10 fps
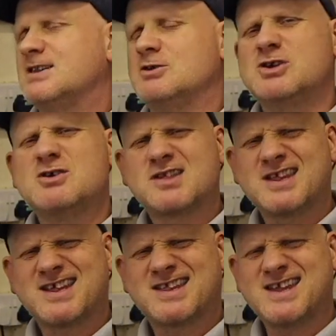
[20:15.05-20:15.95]
Do I do
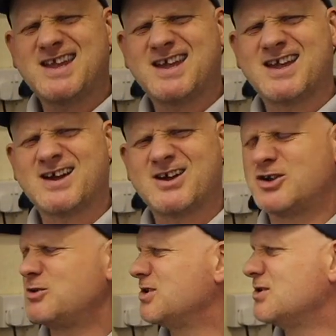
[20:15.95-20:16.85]
60
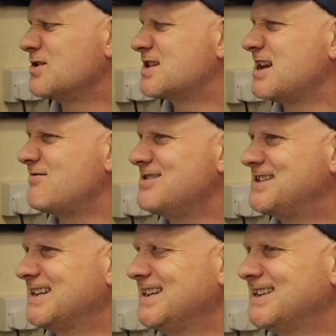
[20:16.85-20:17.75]
or do I do
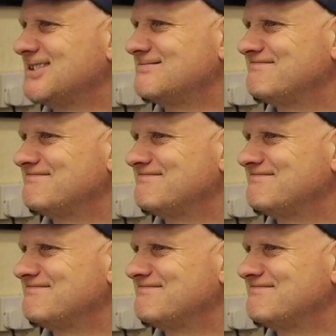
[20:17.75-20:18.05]
70?